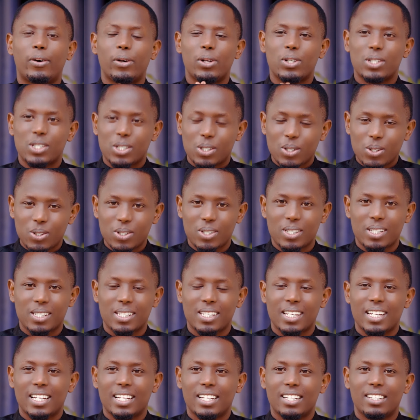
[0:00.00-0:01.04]
The real
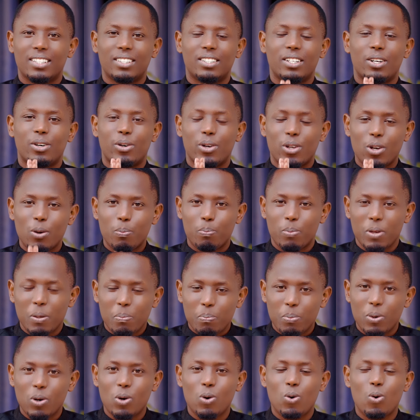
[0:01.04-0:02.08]
source, the real
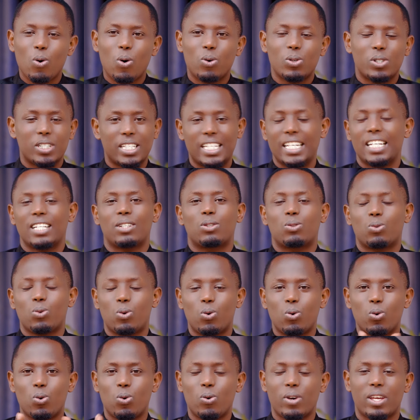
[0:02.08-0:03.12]
people
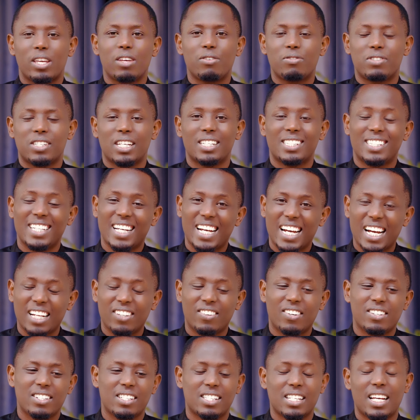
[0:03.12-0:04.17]
who gives us the
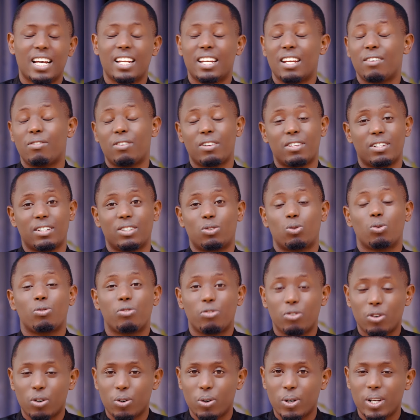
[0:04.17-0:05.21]
guidance and everything to
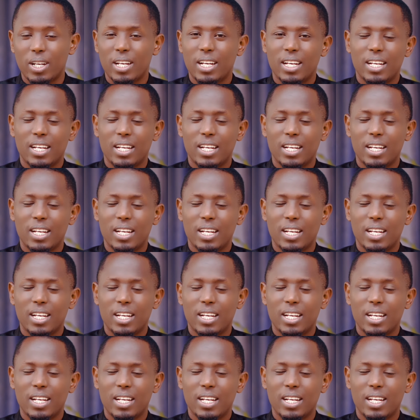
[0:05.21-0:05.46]
follow,